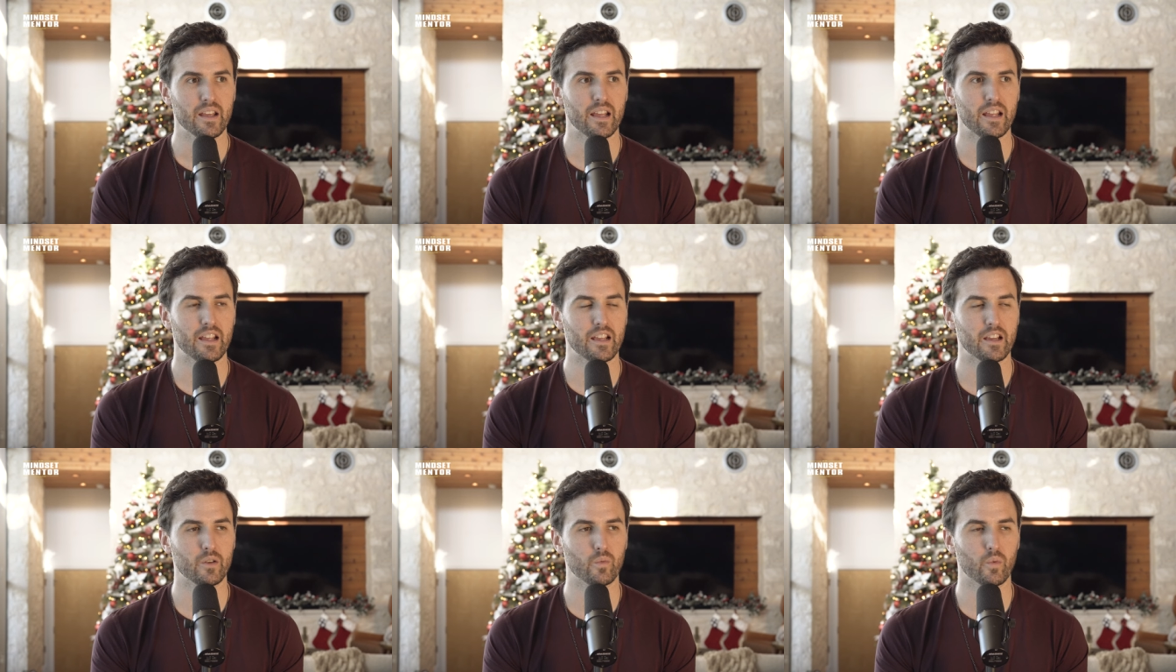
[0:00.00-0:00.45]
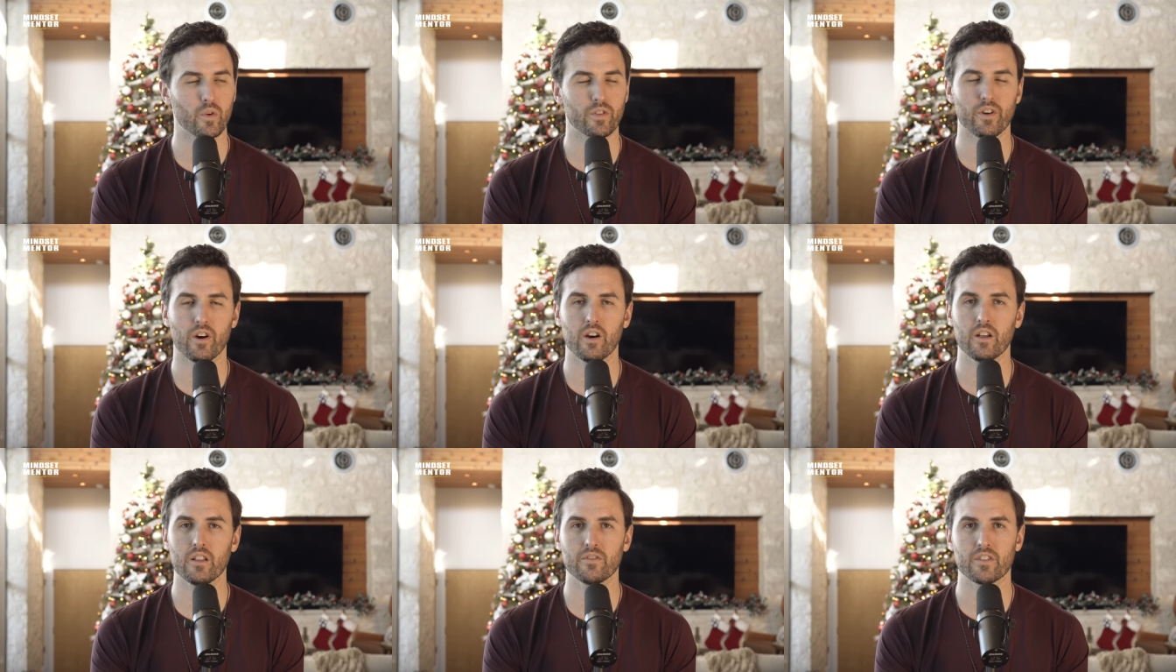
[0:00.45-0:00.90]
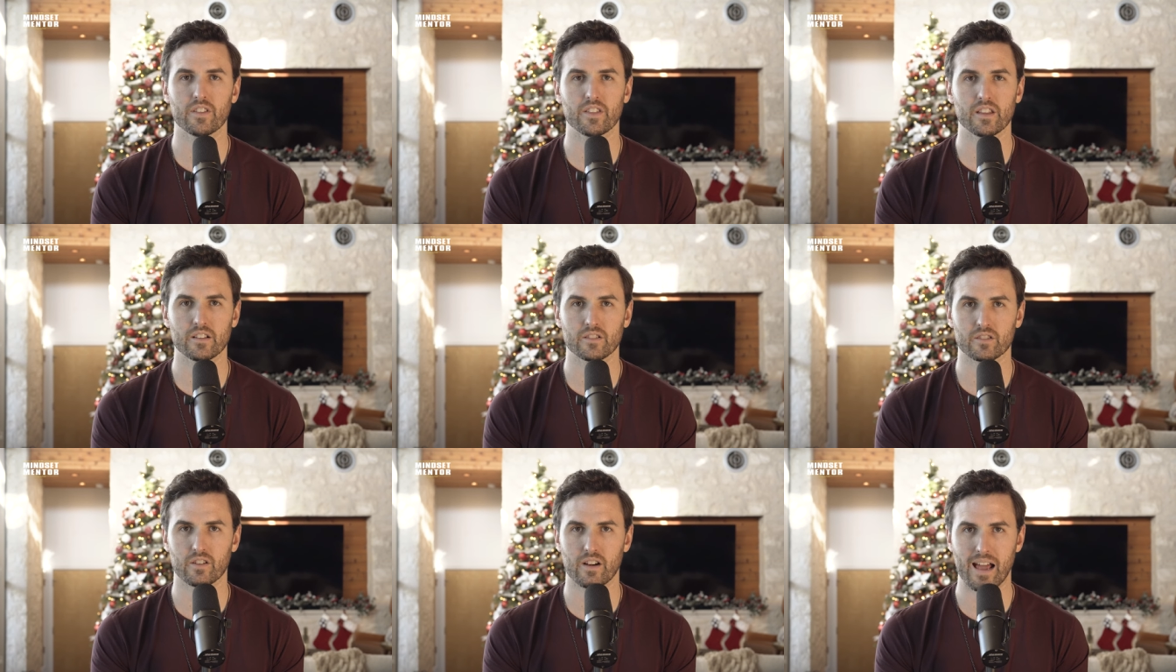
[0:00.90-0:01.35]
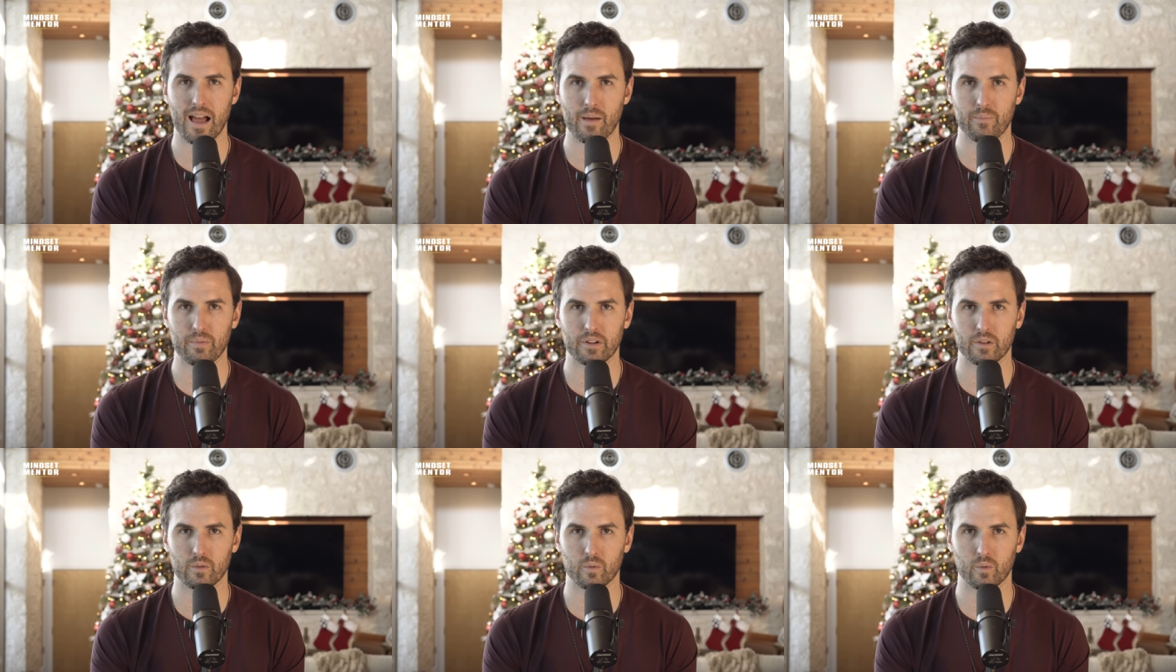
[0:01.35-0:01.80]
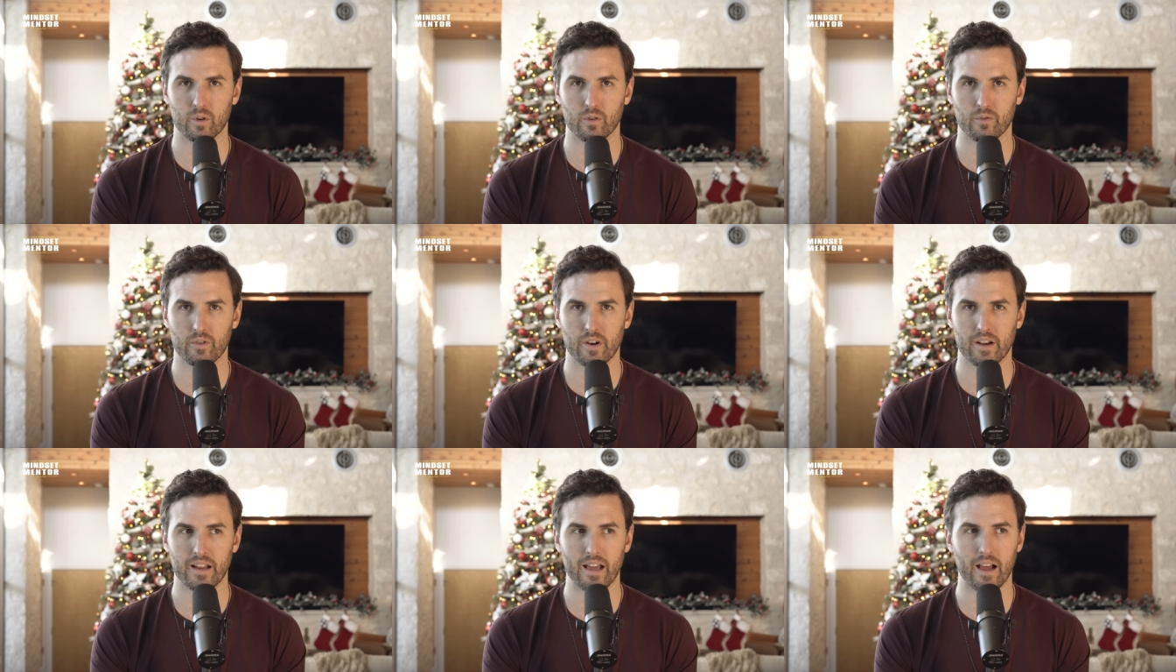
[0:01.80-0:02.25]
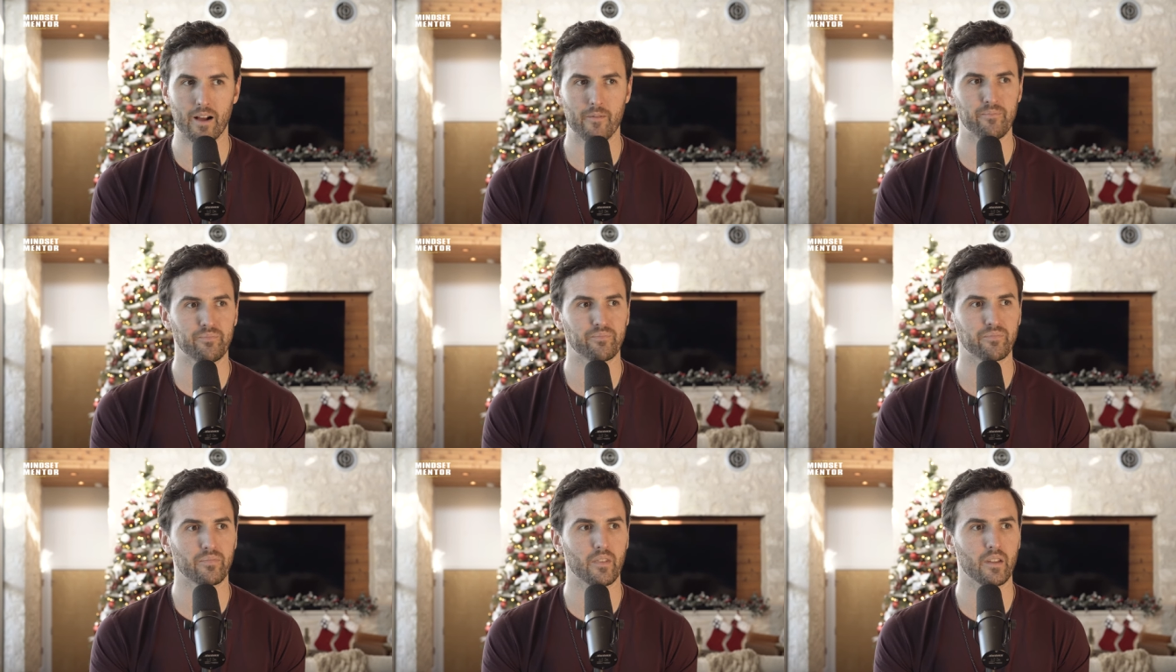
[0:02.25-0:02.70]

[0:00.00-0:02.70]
And with all of the things that are happening in the world right now,